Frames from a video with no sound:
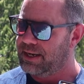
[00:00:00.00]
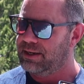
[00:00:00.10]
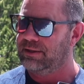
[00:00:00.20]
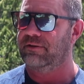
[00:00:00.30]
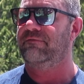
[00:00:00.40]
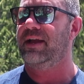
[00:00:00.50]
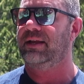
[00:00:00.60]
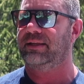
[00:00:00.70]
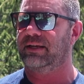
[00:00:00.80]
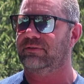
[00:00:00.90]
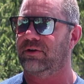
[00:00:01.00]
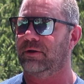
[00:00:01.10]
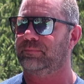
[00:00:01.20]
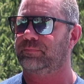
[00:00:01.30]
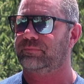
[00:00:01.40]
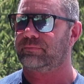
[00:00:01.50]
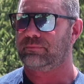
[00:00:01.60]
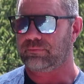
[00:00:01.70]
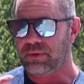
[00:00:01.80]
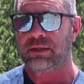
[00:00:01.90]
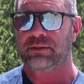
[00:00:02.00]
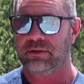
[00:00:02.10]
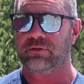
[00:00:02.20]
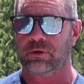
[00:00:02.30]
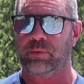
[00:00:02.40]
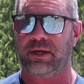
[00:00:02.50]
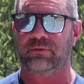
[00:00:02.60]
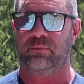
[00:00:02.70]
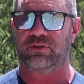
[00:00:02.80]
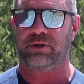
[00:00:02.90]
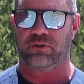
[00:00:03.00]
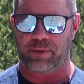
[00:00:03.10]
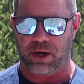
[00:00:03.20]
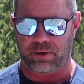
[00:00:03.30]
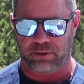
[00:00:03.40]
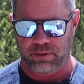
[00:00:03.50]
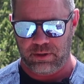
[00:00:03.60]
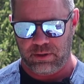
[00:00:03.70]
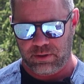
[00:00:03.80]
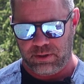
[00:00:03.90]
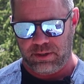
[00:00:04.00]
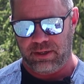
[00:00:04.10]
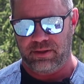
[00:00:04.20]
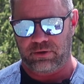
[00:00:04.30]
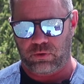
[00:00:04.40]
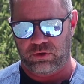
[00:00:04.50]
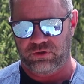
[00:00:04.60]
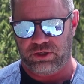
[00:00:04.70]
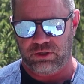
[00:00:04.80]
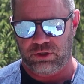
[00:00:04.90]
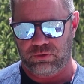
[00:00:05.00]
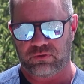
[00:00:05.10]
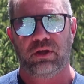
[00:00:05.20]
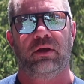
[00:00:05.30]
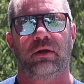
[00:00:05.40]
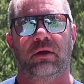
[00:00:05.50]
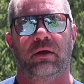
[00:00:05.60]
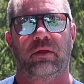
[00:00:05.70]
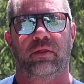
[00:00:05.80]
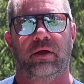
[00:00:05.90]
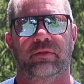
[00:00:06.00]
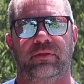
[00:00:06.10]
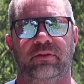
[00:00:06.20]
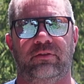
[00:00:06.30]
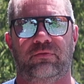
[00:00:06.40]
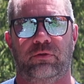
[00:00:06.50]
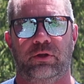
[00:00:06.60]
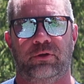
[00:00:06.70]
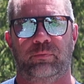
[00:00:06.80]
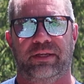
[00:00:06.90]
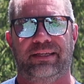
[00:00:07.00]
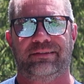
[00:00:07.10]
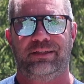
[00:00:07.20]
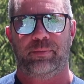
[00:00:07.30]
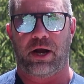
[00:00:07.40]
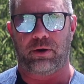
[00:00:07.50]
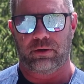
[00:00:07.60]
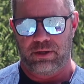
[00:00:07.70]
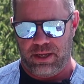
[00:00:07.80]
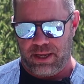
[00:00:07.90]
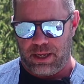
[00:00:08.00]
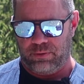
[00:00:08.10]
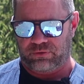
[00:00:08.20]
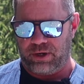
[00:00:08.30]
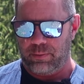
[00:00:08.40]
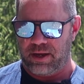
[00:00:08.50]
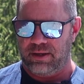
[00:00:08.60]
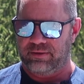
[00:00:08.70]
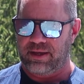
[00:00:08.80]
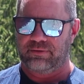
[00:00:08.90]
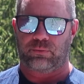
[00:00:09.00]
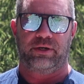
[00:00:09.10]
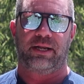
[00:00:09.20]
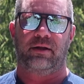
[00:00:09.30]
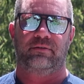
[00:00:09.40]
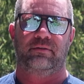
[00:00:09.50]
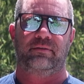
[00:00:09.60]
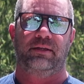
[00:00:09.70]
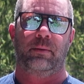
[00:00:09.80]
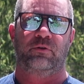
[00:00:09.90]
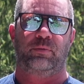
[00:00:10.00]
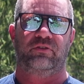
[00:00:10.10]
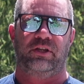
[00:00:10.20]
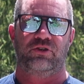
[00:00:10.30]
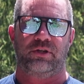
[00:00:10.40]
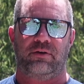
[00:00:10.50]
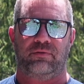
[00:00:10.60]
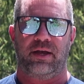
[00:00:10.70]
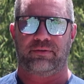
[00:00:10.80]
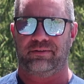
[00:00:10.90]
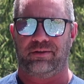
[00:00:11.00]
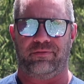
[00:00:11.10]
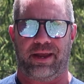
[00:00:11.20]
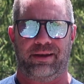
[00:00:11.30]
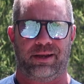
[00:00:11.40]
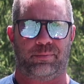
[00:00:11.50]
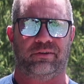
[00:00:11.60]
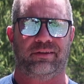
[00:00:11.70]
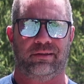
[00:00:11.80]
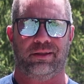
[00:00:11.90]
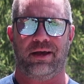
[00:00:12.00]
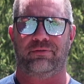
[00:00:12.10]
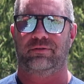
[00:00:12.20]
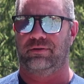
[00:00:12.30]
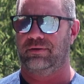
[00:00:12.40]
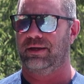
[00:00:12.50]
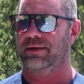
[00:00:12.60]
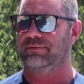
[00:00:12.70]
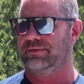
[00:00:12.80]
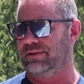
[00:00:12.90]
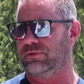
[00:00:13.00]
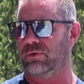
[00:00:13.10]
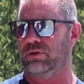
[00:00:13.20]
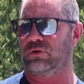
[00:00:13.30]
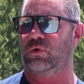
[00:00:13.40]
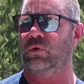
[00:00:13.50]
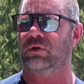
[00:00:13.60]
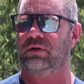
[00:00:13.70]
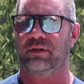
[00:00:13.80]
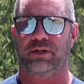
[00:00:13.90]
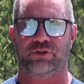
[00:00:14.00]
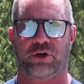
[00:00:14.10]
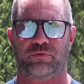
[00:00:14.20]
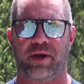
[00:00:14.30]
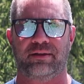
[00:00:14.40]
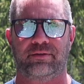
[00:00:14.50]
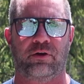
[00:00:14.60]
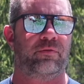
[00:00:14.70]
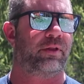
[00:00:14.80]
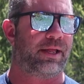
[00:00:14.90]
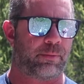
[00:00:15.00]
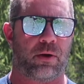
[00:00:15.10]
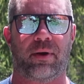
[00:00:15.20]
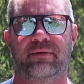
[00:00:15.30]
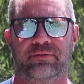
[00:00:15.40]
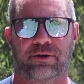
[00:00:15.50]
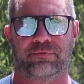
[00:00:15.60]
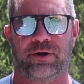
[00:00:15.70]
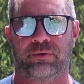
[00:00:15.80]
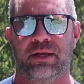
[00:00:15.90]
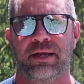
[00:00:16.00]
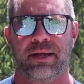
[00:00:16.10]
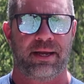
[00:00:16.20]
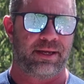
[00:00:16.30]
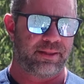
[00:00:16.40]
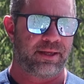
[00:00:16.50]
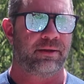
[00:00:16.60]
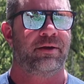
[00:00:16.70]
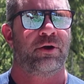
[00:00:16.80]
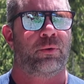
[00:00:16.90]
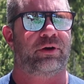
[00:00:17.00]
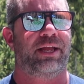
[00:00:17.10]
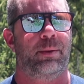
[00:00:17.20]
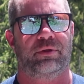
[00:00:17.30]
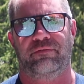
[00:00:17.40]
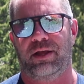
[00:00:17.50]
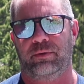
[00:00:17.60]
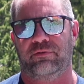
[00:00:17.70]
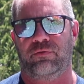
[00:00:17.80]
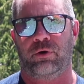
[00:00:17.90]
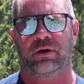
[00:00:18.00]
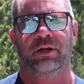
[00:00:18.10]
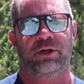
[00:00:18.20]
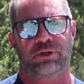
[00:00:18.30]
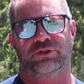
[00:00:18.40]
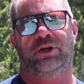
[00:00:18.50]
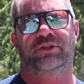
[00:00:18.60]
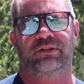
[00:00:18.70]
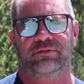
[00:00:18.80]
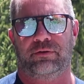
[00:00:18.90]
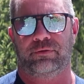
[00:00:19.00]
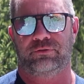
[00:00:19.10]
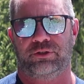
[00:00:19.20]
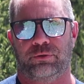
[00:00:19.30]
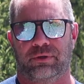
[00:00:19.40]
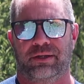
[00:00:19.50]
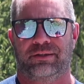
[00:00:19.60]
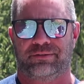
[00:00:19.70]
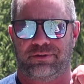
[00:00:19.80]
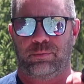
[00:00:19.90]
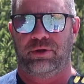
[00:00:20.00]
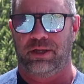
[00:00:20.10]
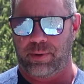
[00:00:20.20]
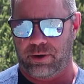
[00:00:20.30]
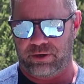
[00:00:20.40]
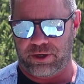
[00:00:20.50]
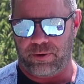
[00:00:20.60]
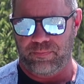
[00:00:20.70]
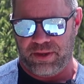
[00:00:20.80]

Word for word: And then a fan kicks on, because it's gonna put out some serious power. And then of course you can use the, this is for the USB-C power. And what's great about it is it has a readout to see how much percentage you have left. I still have 89% left. And I was testing running the cooler, then I charged my cell phone and my wife's cell phone. And then we're camping with a family of four, charge their cell phones too. So plenty of power to go.